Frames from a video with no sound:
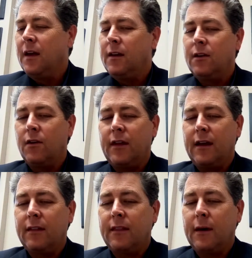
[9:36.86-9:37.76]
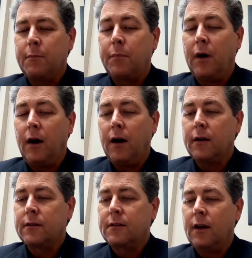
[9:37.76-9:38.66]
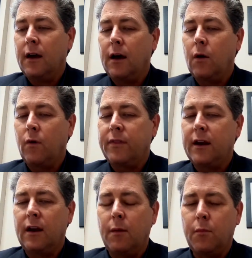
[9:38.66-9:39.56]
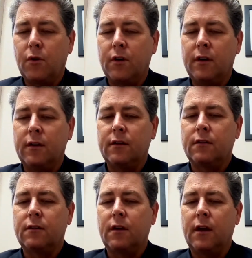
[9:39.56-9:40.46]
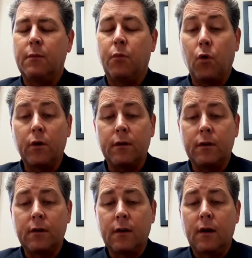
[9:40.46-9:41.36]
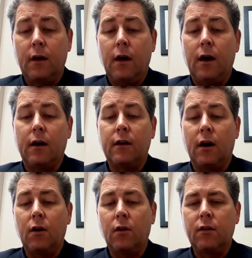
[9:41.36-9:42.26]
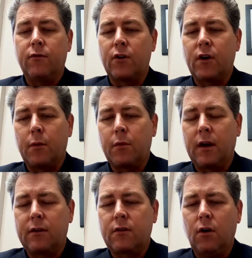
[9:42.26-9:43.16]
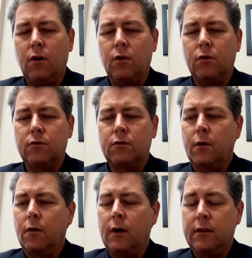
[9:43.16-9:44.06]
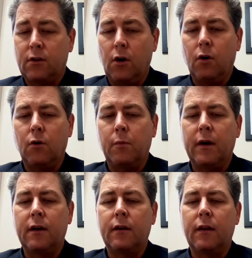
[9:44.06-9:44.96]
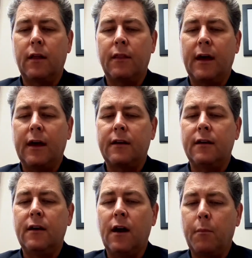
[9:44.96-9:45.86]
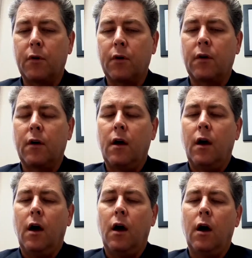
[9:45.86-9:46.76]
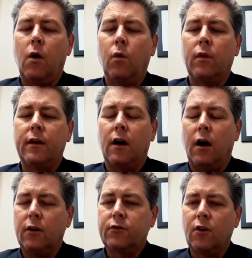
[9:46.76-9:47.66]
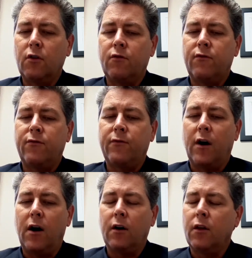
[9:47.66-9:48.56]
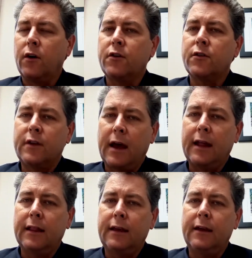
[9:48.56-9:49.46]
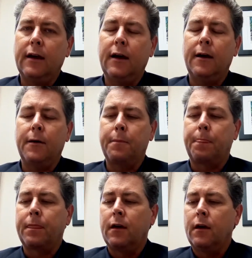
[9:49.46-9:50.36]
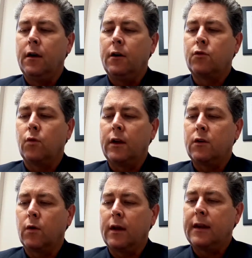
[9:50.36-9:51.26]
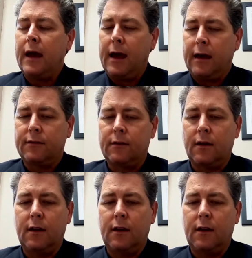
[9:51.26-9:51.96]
That box with that number is important, not only for numbering each goal, but that number will then also fall on your daily 2020 tasks.